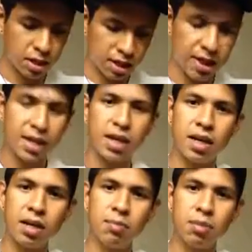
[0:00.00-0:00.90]
kick
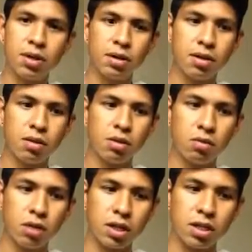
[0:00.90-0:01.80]
up,
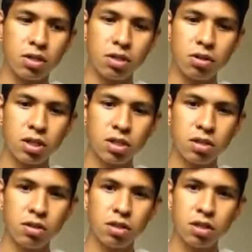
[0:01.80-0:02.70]
release slowly,
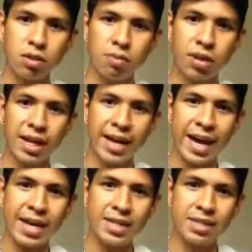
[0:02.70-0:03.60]
slowly, apply
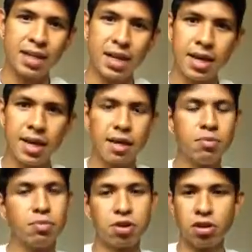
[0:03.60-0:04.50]
gas, and
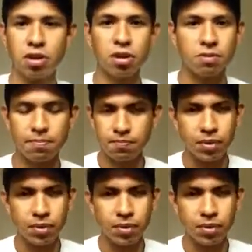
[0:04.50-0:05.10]
boom, you're in third.